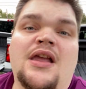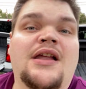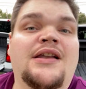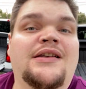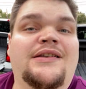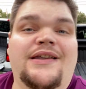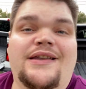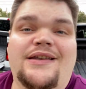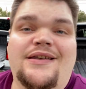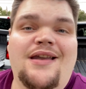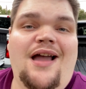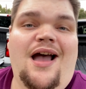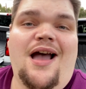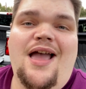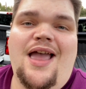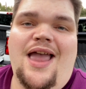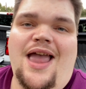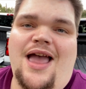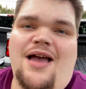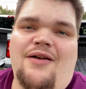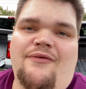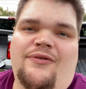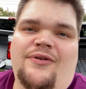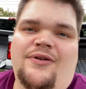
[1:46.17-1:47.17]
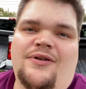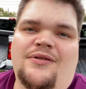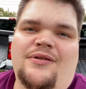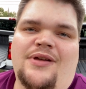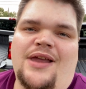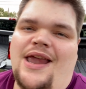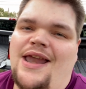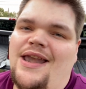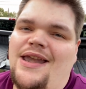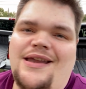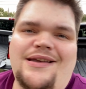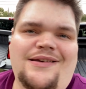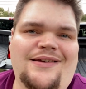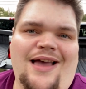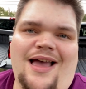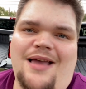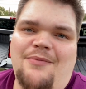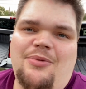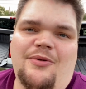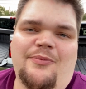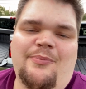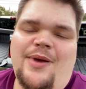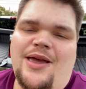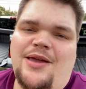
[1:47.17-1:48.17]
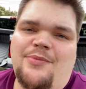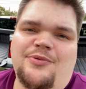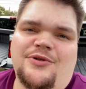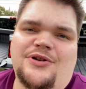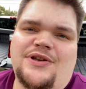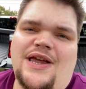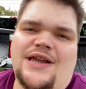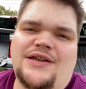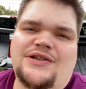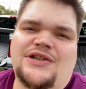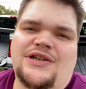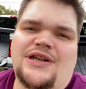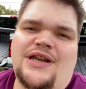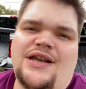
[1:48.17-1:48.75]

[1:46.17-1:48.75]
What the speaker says: did not have any type of bed protection